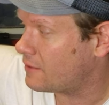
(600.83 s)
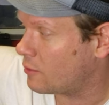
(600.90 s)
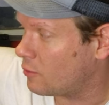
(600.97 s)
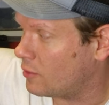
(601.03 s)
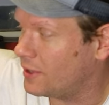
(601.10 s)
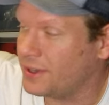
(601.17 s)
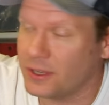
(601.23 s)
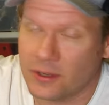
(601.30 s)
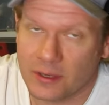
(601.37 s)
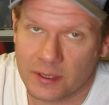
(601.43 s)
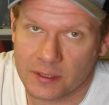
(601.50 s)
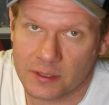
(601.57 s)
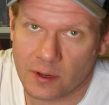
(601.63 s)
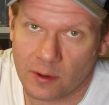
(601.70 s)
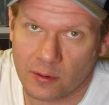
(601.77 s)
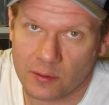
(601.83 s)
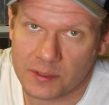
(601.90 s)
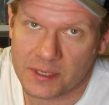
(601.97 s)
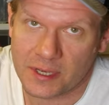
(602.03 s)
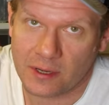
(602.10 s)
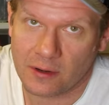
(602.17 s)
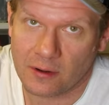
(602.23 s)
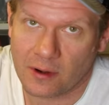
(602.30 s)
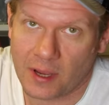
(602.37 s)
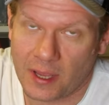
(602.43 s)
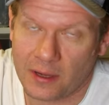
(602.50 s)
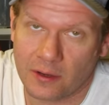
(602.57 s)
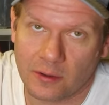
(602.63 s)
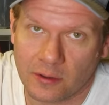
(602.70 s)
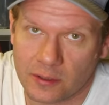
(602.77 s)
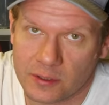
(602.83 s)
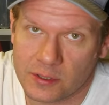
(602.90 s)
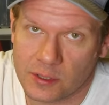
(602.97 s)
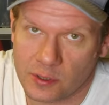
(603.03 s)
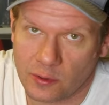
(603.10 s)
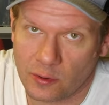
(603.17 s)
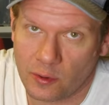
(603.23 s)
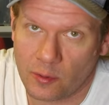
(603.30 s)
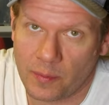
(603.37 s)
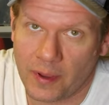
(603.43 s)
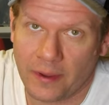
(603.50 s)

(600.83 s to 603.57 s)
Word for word: really good internals here and a good tube.